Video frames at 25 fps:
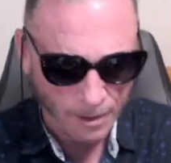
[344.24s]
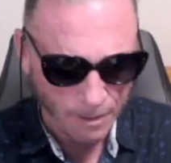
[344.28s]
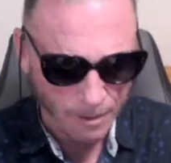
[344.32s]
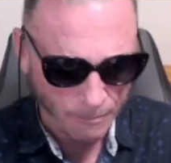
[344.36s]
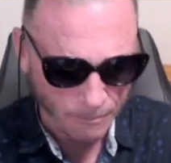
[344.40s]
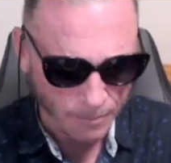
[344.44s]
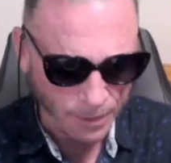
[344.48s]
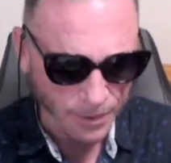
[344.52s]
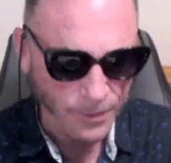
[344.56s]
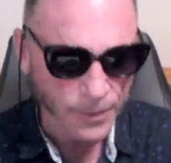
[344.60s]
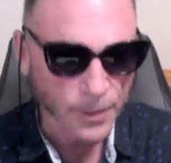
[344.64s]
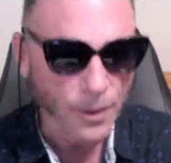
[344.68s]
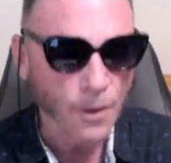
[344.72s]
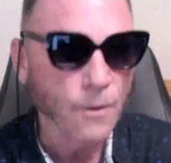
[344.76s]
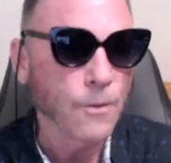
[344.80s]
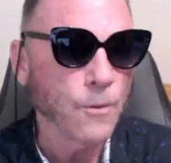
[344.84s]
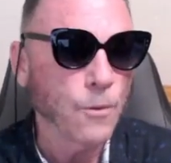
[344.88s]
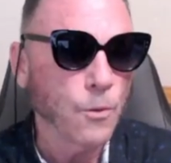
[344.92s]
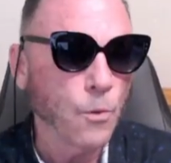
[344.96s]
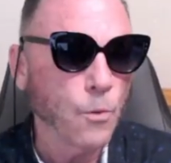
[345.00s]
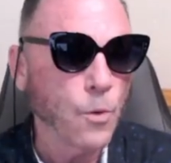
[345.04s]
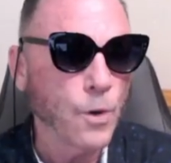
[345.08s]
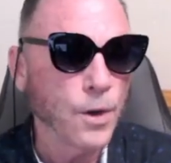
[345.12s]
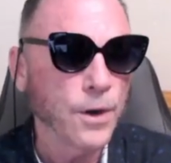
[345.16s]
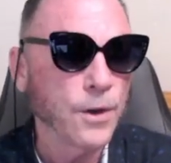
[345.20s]
But the
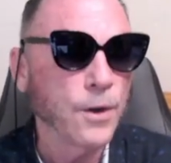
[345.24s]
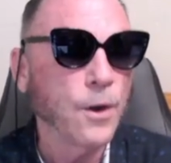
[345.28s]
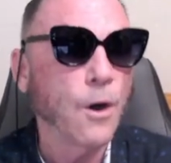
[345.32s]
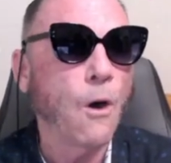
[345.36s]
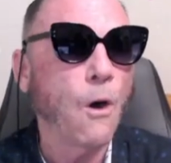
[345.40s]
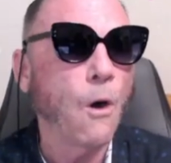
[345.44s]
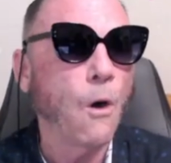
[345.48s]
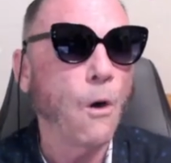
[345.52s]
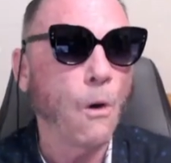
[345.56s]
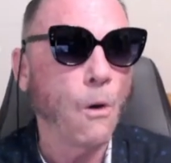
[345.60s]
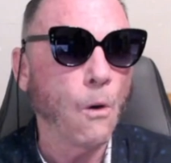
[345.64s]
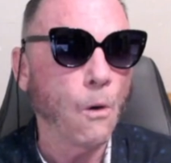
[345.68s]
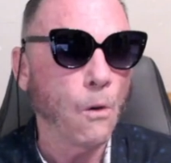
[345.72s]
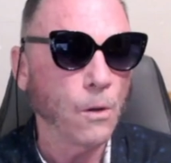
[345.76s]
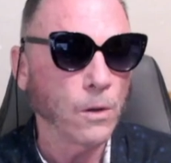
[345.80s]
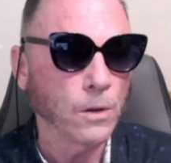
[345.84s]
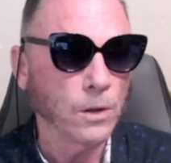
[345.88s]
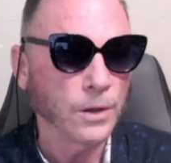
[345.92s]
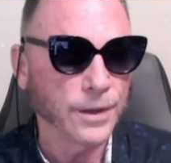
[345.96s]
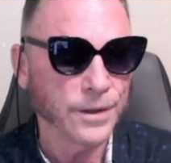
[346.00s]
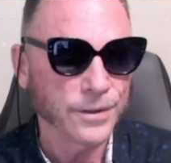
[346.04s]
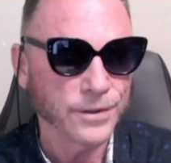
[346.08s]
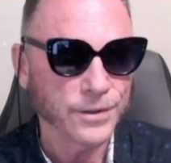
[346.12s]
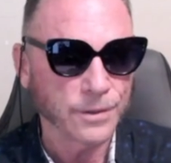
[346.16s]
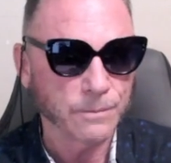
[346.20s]
word whole
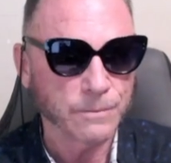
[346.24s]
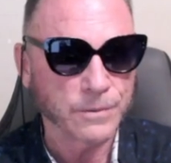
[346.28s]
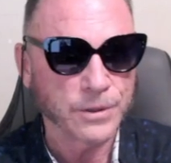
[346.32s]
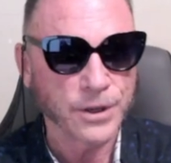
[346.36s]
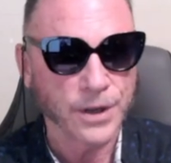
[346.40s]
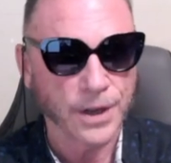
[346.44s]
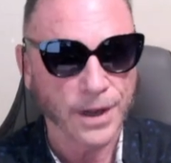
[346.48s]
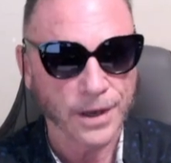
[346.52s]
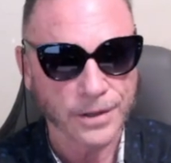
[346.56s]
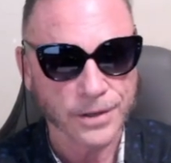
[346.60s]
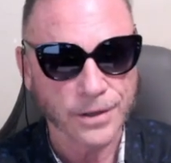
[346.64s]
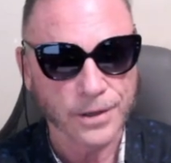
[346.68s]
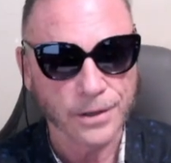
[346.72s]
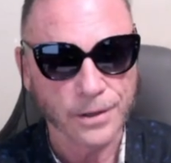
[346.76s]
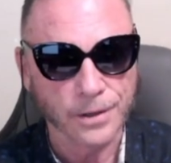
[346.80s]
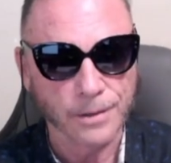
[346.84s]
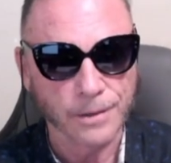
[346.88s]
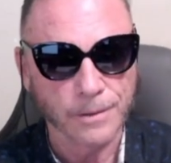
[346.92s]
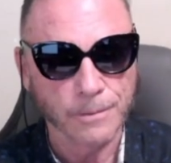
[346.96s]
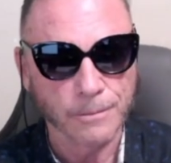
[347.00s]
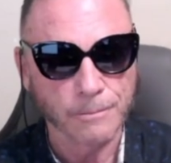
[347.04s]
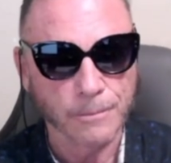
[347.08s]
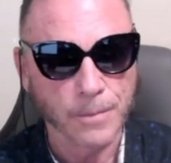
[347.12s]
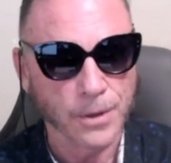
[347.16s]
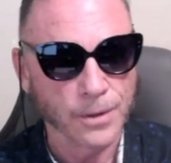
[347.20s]
is
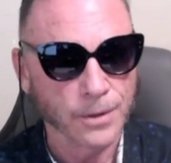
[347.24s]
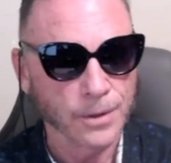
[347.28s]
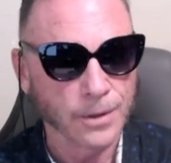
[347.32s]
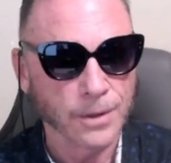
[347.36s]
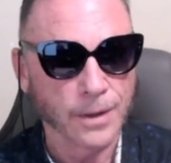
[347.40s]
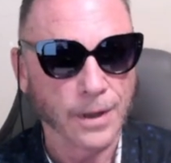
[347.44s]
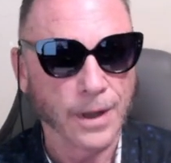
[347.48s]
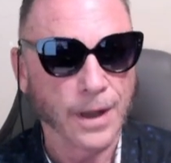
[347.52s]
objectionable,